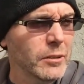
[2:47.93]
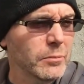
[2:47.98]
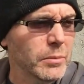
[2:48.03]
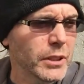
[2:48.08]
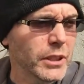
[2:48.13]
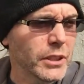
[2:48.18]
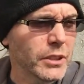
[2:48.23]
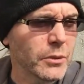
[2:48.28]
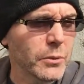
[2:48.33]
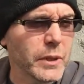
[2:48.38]

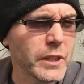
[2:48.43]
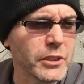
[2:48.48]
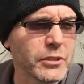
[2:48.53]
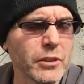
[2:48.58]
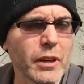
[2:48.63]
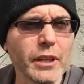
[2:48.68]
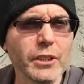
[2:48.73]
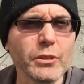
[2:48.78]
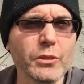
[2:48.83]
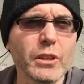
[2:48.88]
But in the
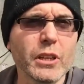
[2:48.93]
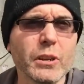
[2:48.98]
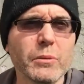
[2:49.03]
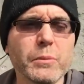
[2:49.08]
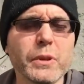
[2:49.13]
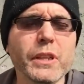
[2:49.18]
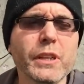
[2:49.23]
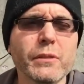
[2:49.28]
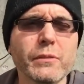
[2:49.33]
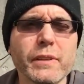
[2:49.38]
winter, I do
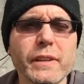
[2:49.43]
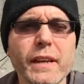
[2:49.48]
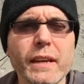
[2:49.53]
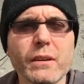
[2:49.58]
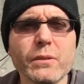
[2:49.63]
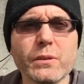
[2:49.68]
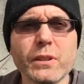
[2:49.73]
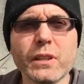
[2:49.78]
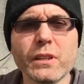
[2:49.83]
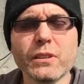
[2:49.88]
come in every
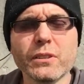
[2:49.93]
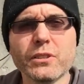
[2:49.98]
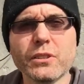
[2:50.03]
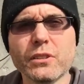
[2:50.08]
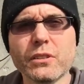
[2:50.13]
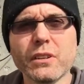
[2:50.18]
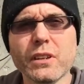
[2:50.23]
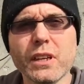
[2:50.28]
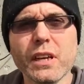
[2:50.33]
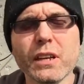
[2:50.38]
now and then and
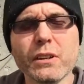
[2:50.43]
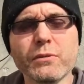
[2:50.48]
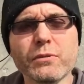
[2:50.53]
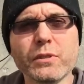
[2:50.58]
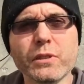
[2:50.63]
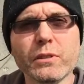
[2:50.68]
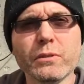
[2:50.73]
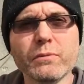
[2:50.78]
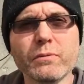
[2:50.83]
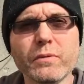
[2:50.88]
turn it on
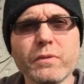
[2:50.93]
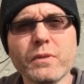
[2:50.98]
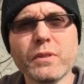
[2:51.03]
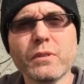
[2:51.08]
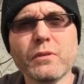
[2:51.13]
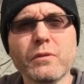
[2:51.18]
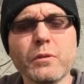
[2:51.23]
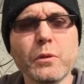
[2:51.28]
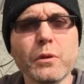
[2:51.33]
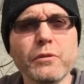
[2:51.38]
for
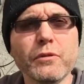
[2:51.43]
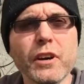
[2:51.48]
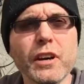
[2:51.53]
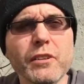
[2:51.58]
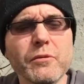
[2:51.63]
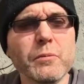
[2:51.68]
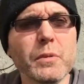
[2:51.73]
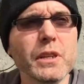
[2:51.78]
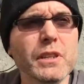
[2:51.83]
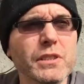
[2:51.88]
four or
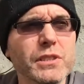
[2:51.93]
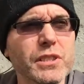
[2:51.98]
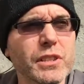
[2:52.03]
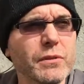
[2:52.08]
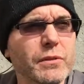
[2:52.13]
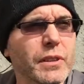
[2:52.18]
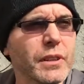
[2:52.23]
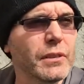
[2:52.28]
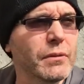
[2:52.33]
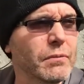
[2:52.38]
five minutes
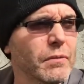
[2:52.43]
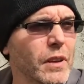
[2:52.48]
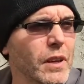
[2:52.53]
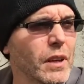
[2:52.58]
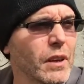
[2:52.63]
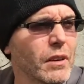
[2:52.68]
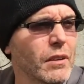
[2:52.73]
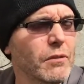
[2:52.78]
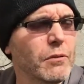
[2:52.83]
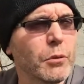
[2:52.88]
every
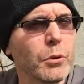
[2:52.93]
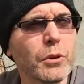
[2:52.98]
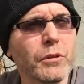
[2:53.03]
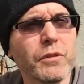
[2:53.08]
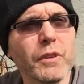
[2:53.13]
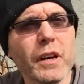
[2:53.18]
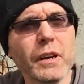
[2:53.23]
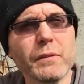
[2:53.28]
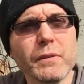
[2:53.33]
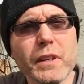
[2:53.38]
four to
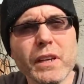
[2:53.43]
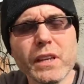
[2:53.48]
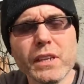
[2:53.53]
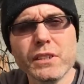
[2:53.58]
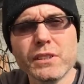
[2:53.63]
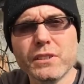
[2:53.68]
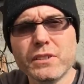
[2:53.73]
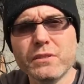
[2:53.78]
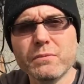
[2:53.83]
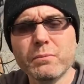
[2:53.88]
five
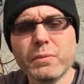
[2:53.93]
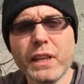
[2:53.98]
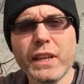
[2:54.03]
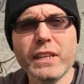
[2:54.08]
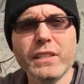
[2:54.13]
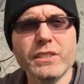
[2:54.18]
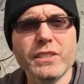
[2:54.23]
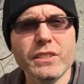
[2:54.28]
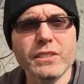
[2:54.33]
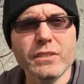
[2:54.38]
days
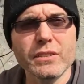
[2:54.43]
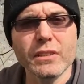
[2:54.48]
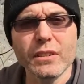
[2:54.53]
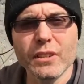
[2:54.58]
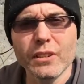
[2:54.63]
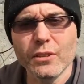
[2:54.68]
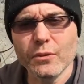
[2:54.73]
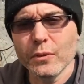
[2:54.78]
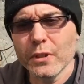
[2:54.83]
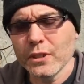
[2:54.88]
plants in the
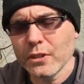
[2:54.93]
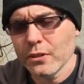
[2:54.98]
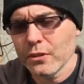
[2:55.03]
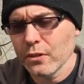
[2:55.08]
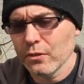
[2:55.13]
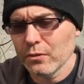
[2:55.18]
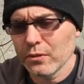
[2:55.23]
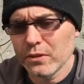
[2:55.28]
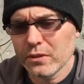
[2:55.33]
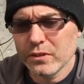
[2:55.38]
in the winter
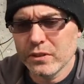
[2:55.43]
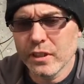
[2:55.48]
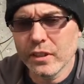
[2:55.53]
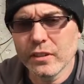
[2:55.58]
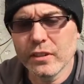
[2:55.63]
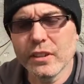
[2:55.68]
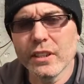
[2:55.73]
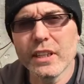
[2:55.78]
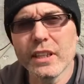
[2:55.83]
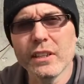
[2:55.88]
don't
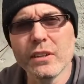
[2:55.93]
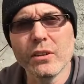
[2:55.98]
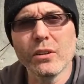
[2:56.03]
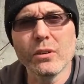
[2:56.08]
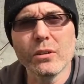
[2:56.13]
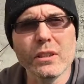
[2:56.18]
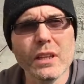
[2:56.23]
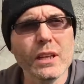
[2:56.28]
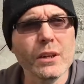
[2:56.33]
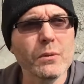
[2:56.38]
tend to need a
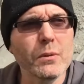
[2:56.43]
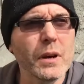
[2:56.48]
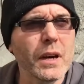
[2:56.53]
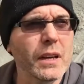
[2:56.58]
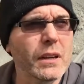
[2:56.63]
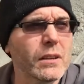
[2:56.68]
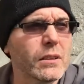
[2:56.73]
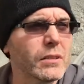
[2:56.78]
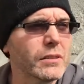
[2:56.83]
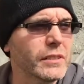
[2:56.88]
whole lot of
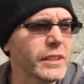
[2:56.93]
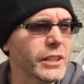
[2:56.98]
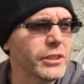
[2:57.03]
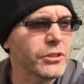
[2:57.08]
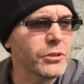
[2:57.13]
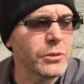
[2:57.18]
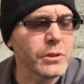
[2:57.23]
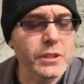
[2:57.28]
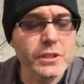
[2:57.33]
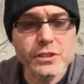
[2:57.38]
water. They
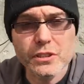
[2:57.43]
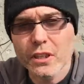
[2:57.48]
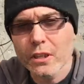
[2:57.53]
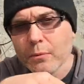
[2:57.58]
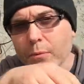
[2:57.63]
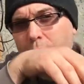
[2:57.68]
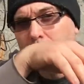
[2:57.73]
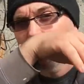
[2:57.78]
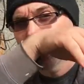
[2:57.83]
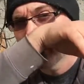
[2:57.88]
do this
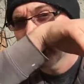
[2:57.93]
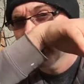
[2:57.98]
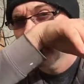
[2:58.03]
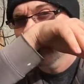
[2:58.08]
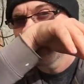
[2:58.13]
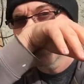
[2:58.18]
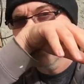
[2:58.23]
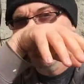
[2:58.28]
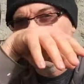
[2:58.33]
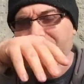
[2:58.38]
time of the year,
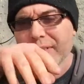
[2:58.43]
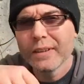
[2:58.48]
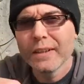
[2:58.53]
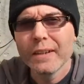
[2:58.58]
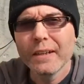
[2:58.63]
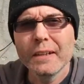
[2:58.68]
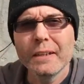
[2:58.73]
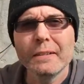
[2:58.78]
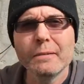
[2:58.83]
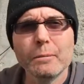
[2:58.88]
but
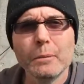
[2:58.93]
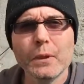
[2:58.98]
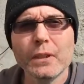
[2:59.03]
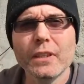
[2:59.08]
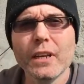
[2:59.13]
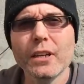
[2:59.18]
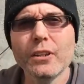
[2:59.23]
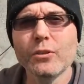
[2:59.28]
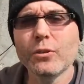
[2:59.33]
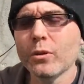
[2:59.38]

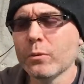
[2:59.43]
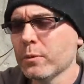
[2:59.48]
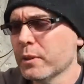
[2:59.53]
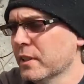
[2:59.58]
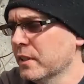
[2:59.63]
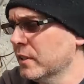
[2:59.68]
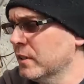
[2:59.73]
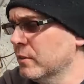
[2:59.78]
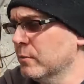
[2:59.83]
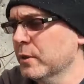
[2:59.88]
but not
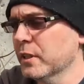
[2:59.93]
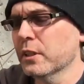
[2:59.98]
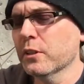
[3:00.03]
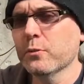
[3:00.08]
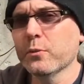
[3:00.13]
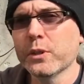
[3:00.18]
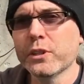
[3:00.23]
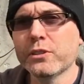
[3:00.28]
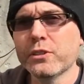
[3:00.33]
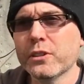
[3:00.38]
normally in the middle
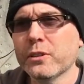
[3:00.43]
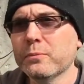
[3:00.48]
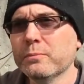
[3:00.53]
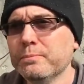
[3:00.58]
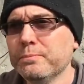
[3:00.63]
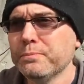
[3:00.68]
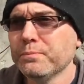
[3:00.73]
of winter.